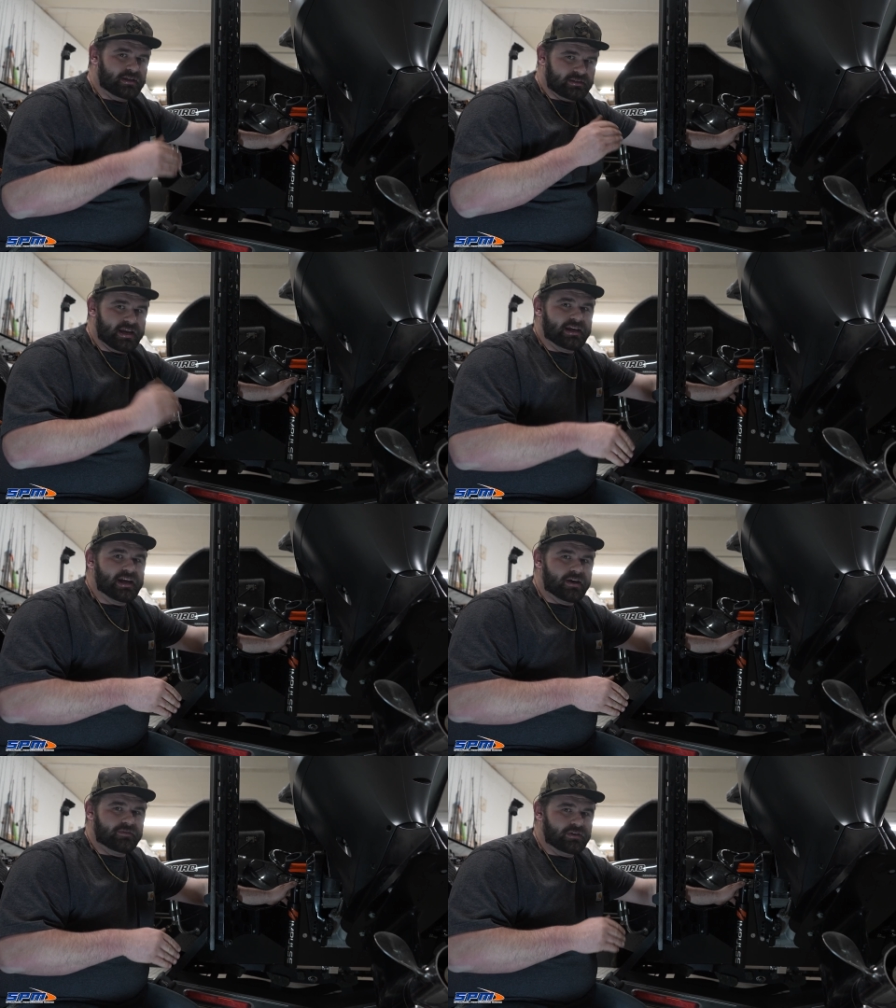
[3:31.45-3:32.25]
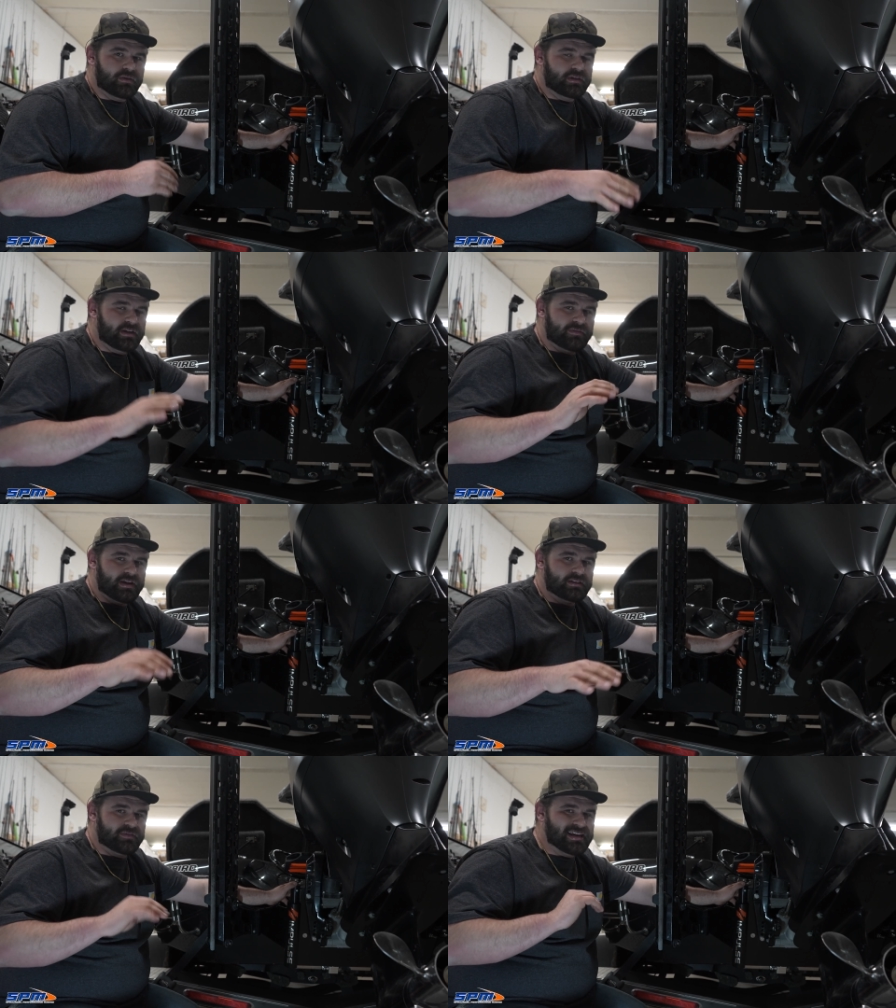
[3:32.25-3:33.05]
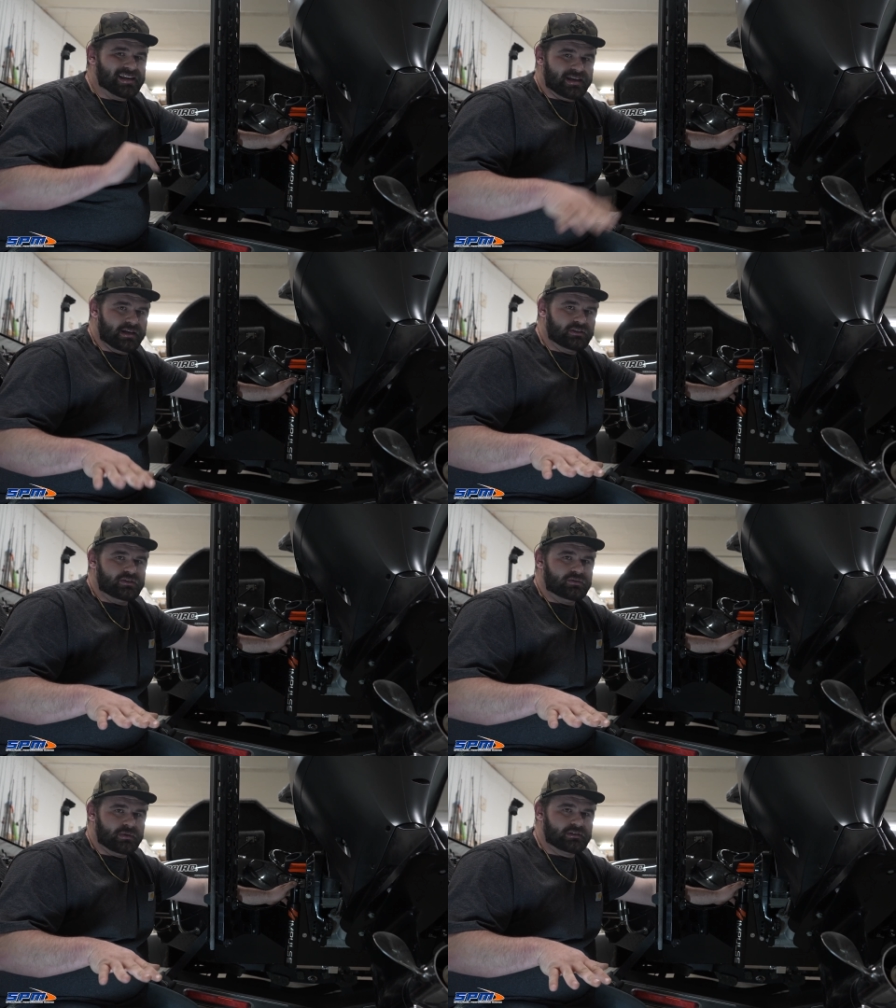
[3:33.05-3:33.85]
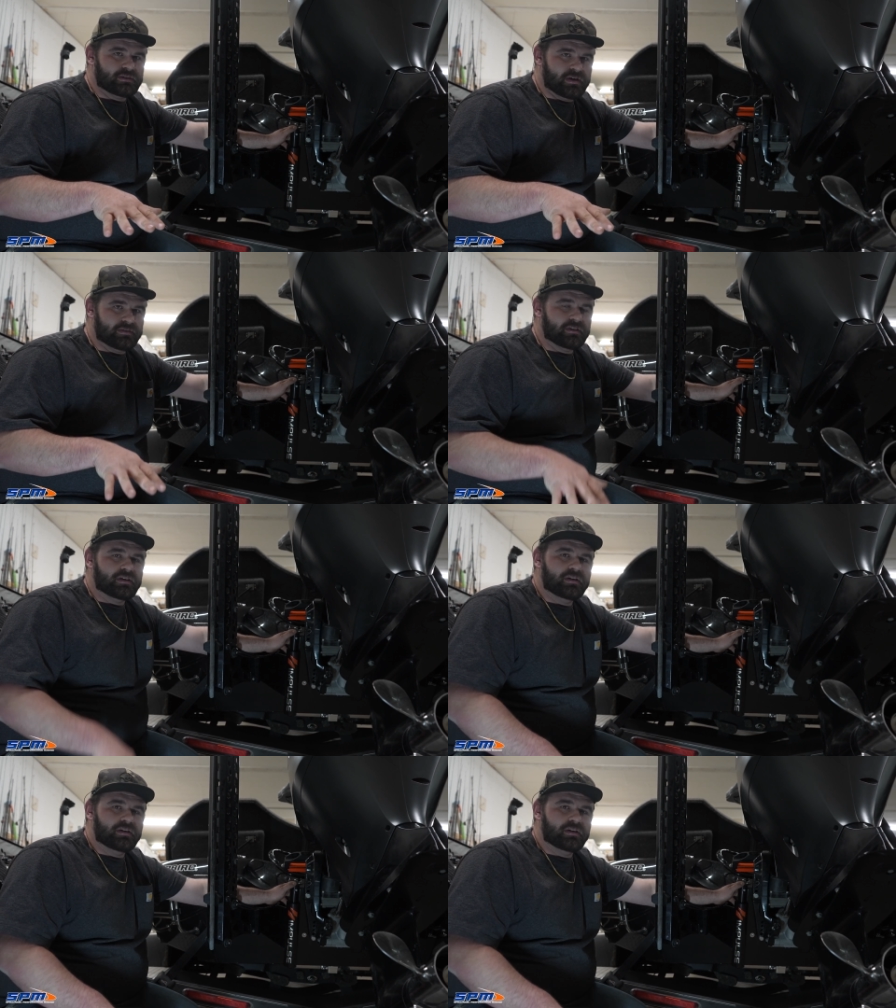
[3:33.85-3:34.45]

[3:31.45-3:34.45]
and take care of you in the event of any issues whatsoever.